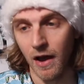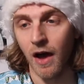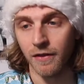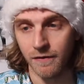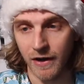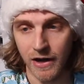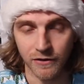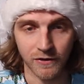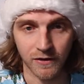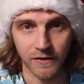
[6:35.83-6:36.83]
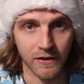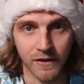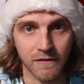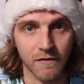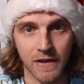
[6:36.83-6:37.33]
other variations of the
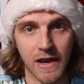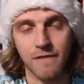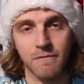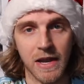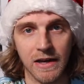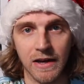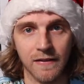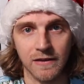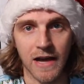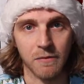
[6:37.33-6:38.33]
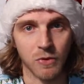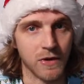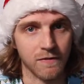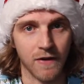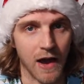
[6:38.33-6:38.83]
Oliva V have made it in the top
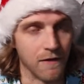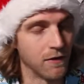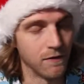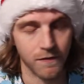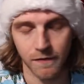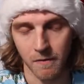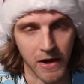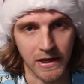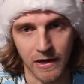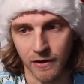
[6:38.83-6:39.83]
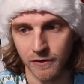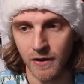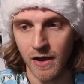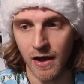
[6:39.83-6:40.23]
25 for many years.